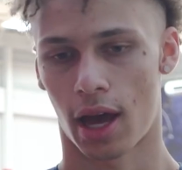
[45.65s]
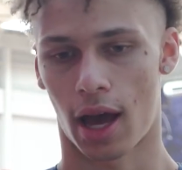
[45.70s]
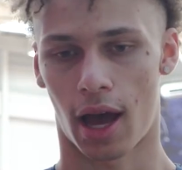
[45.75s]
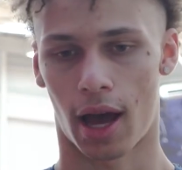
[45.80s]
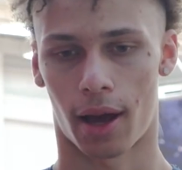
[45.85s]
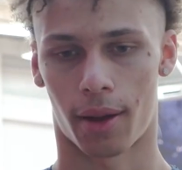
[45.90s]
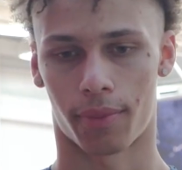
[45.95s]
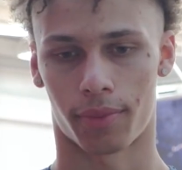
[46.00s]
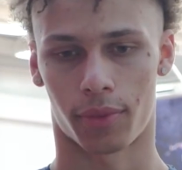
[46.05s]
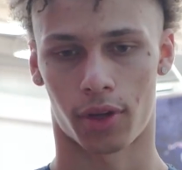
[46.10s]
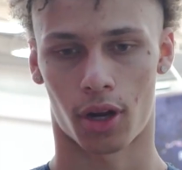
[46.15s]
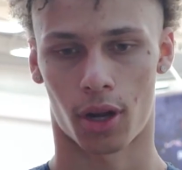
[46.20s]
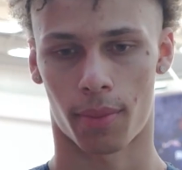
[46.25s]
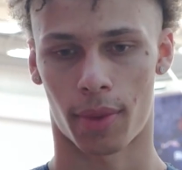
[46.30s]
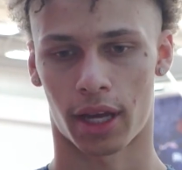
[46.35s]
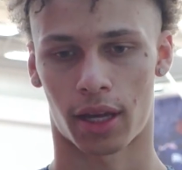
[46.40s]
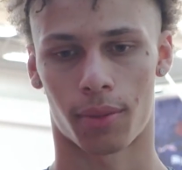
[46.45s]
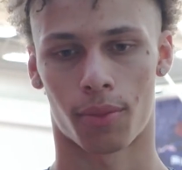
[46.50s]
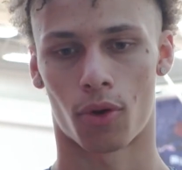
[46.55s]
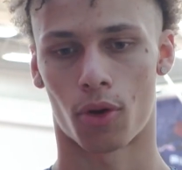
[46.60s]
you know,
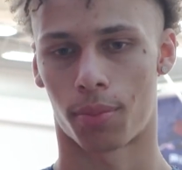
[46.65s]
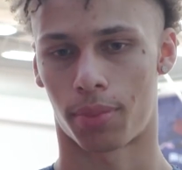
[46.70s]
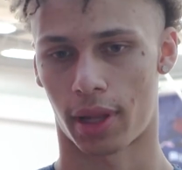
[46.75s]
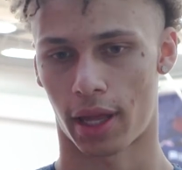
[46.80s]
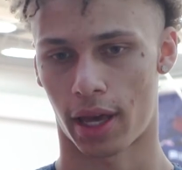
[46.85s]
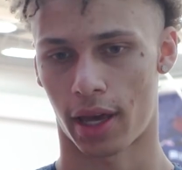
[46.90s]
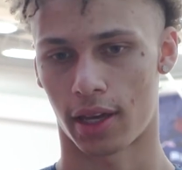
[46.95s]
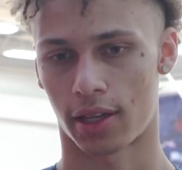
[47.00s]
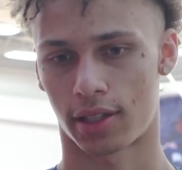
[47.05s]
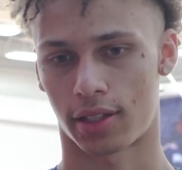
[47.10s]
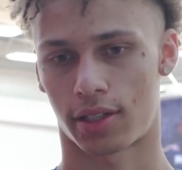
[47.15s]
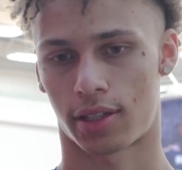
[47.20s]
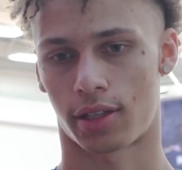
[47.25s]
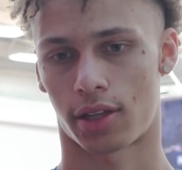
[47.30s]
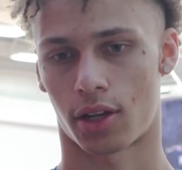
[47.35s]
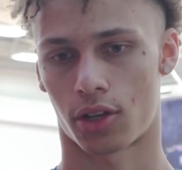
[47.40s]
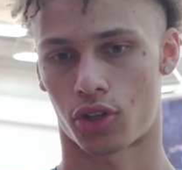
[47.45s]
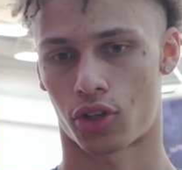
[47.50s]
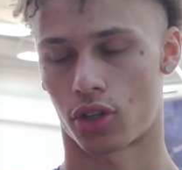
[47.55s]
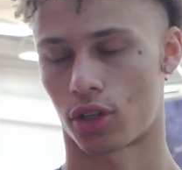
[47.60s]
making more plays,
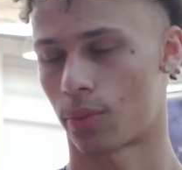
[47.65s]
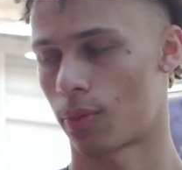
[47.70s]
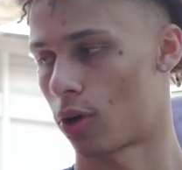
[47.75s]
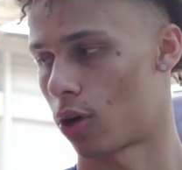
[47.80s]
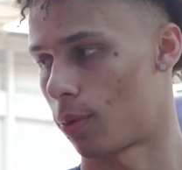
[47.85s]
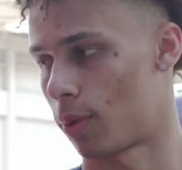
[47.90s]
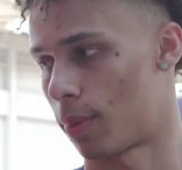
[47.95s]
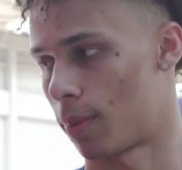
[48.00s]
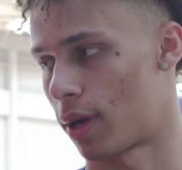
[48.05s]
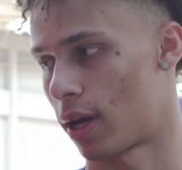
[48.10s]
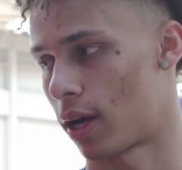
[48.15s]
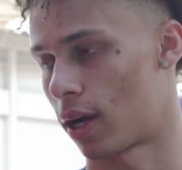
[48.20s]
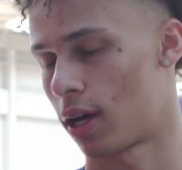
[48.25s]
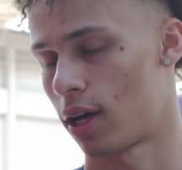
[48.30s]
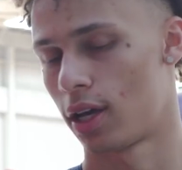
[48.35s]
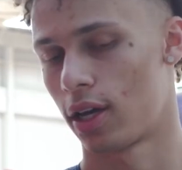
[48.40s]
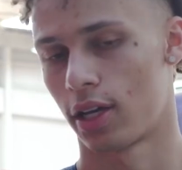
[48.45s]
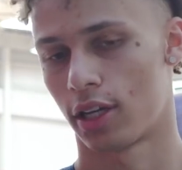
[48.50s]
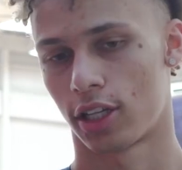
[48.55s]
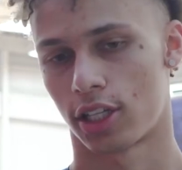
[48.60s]
you know, shooting the ball a bit better.
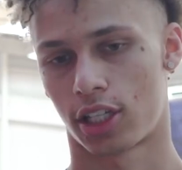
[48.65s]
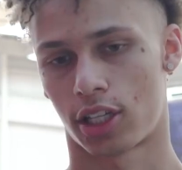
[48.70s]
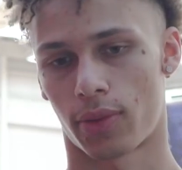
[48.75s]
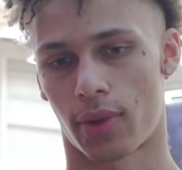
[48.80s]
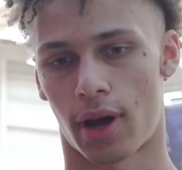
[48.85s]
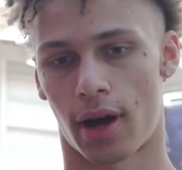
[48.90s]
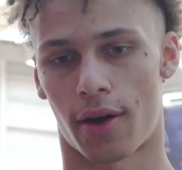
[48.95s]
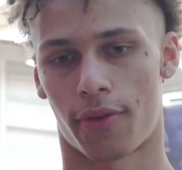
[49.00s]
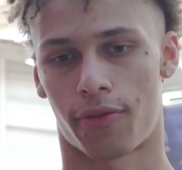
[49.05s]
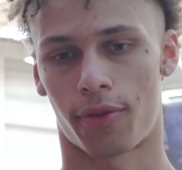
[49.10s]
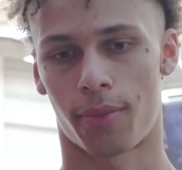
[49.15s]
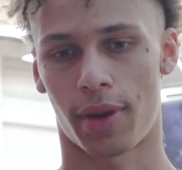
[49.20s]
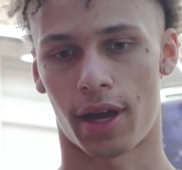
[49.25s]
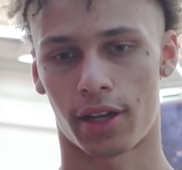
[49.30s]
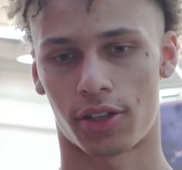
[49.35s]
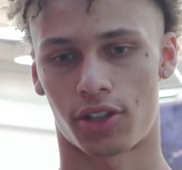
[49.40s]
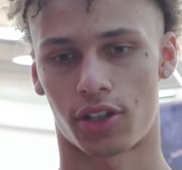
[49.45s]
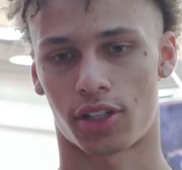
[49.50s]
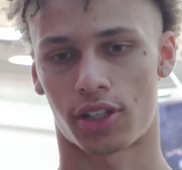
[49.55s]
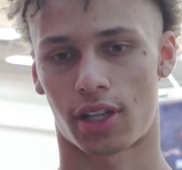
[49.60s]
So for me,
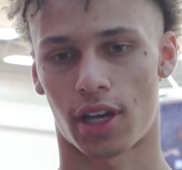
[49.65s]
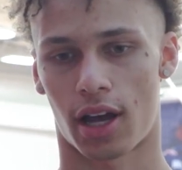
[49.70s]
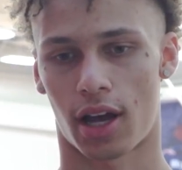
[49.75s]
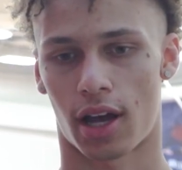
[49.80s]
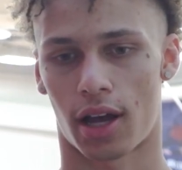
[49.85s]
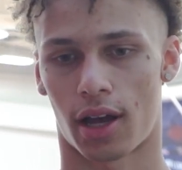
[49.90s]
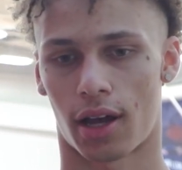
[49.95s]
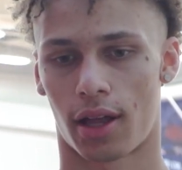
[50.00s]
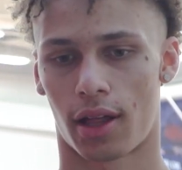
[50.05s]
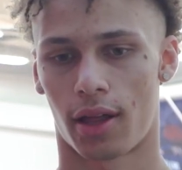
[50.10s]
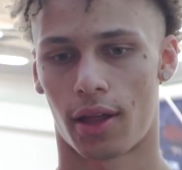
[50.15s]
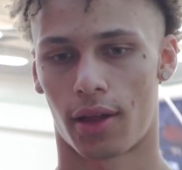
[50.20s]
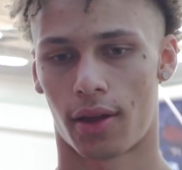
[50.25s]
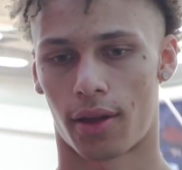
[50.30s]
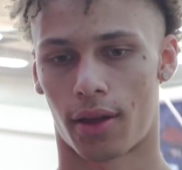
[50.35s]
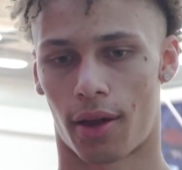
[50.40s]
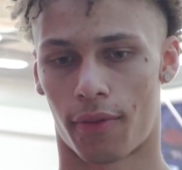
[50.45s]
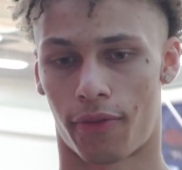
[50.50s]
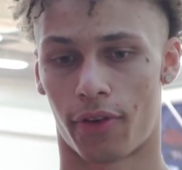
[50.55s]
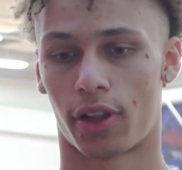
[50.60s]
it's just
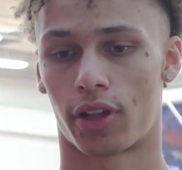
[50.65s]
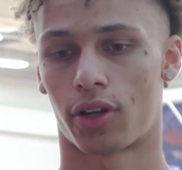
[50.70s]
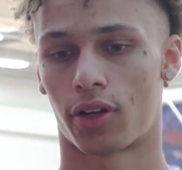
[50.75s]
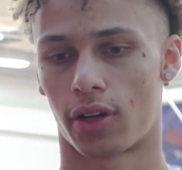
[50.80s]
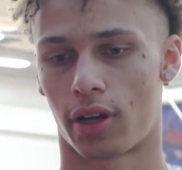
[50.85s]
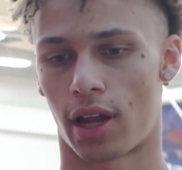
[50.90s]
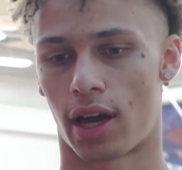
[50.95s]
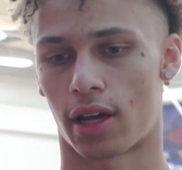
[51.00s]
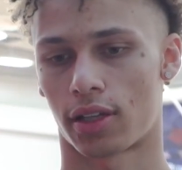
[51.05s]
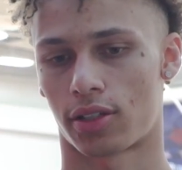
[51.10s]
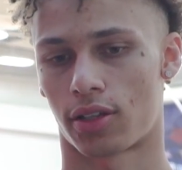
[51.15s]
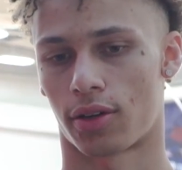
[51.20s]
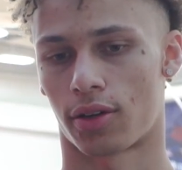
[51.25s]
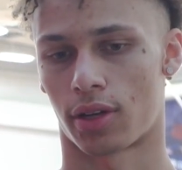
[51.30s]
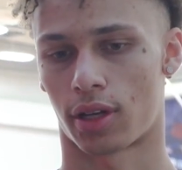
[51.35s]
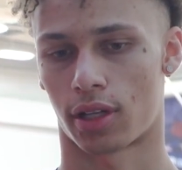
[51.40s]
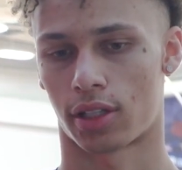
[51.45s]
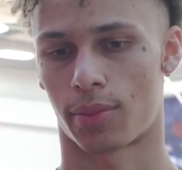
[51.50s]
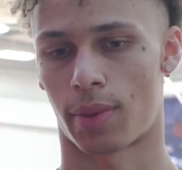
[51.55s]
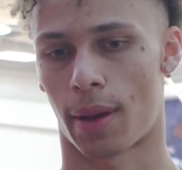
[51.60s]
I'm feeling good now. So
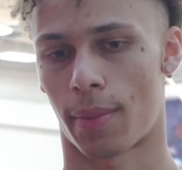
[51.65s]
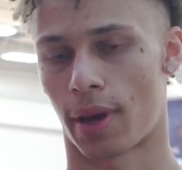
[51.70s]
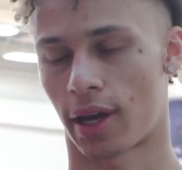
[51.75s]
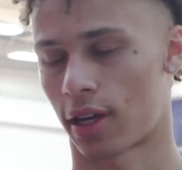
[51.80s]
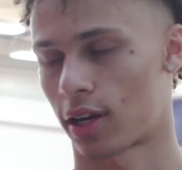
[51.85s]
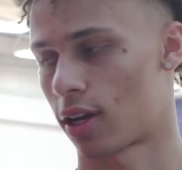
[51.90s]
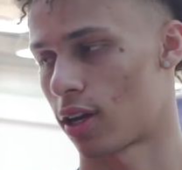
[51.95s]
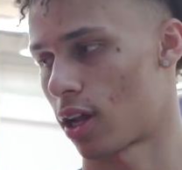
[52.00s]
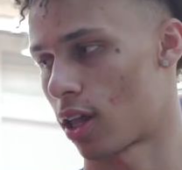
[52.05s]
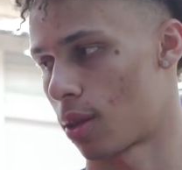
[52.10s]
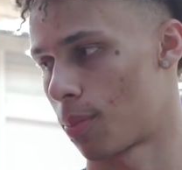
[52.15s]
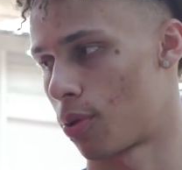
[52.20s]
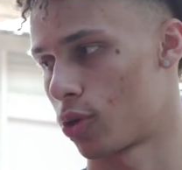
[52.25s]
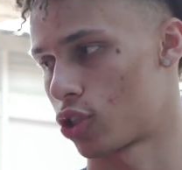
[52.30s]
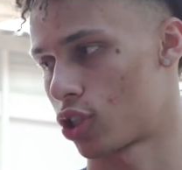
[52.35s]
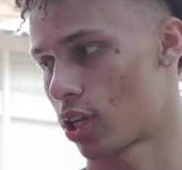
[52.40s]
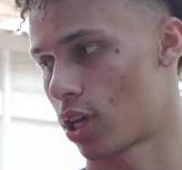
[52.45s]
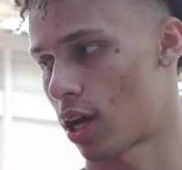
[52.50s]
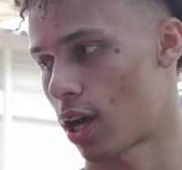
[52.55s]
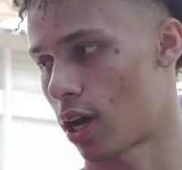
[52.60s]
it's about making another
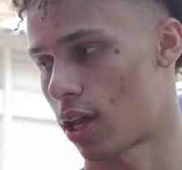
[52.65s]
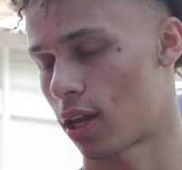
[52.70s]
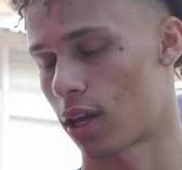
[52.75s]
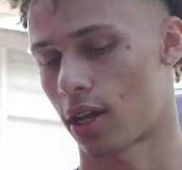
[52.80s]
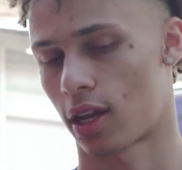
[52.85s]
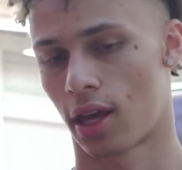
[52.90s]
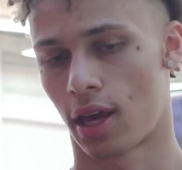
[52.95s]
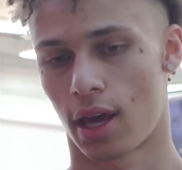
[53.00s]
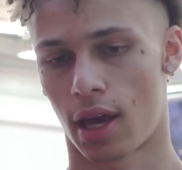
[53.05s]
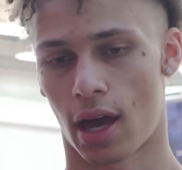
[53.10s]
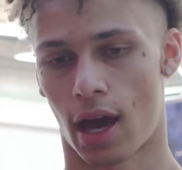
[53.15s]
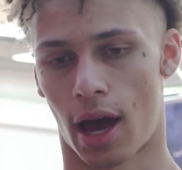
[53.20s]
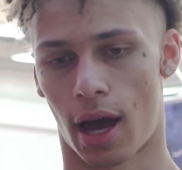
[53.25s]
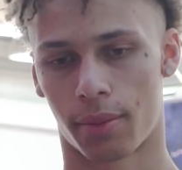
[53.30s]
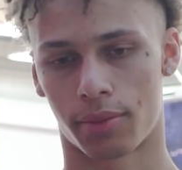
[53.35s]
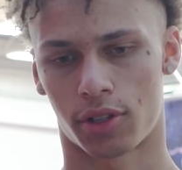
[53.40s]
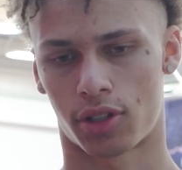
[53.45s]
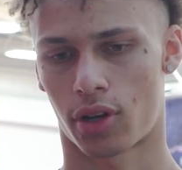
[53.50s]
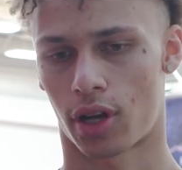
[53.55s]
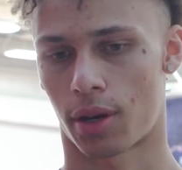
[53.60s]
push again. And
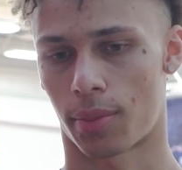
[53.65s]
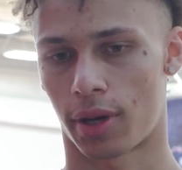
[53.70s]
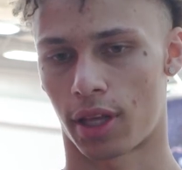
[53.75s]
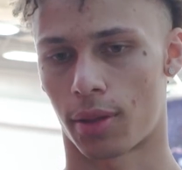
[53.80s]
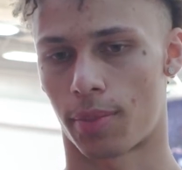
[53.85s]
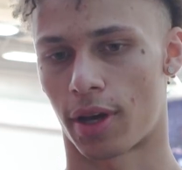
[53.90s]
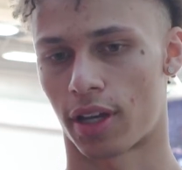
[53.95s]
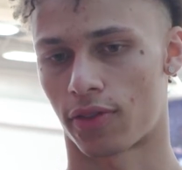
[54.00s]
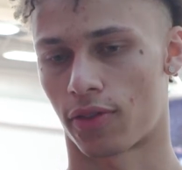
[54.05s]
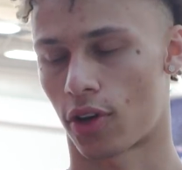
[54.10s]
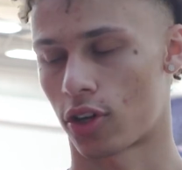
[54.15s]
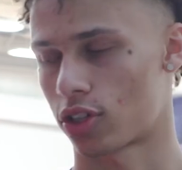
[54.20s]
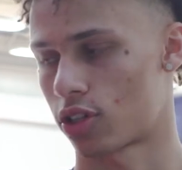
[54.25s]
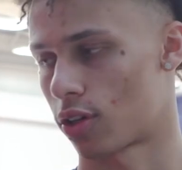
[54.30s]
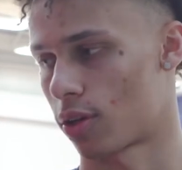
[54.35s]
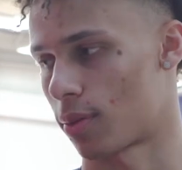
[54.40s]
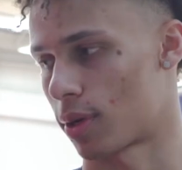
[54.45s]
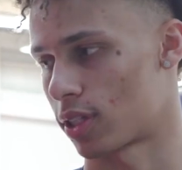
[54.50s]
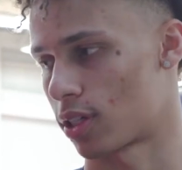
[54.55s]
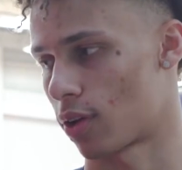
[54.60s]
I'm just trying to be the best
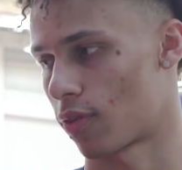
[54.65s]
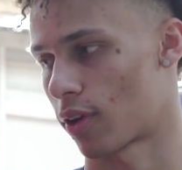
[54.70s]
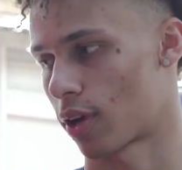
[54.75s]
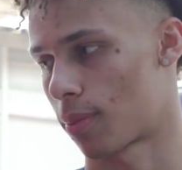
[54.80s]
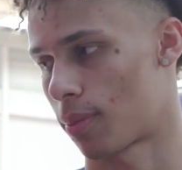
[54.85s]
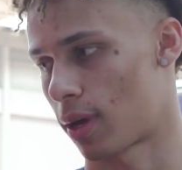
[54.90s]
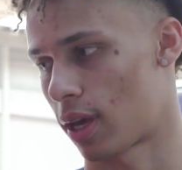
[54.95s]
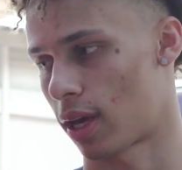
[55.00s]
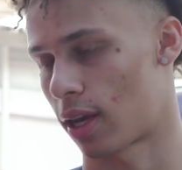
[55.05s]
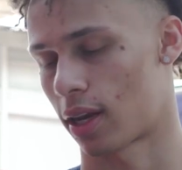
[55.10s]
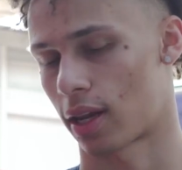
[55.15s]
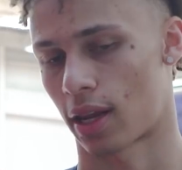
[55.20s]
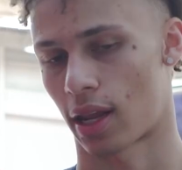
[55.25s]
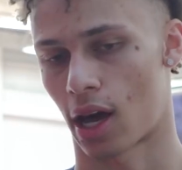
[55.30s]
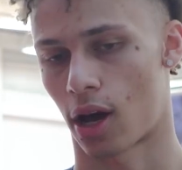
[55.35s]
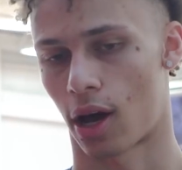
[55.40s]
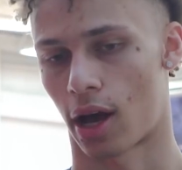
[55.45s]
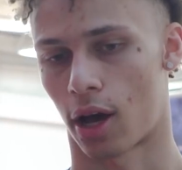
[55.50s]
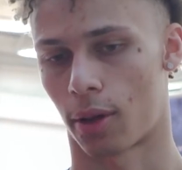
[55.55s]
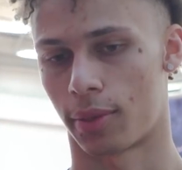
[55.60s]
version of myself I can be and
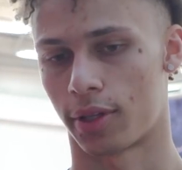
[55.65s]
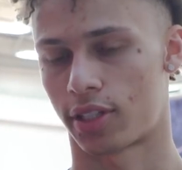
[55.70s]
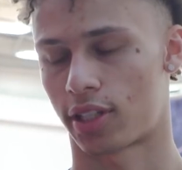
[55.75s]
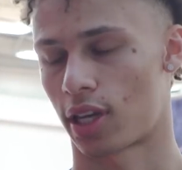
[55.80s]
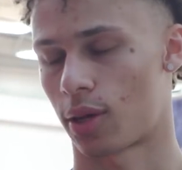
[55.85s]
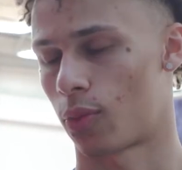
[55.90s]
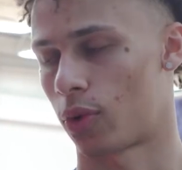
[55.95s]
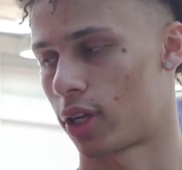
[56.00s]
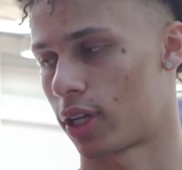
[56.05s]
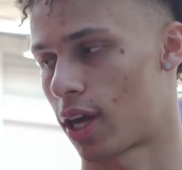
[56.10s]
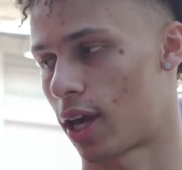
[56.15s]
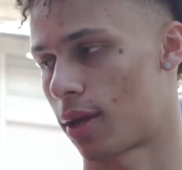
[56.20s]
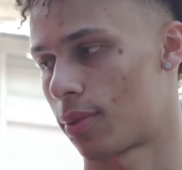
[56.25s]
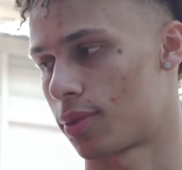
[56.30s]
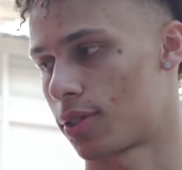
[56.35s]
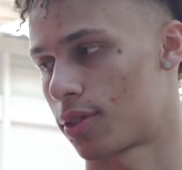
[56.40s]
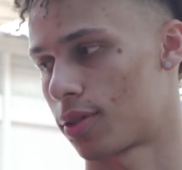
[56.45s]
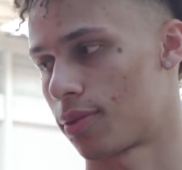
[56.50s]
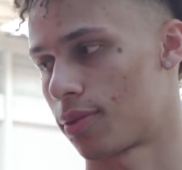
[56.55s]
help this team win games.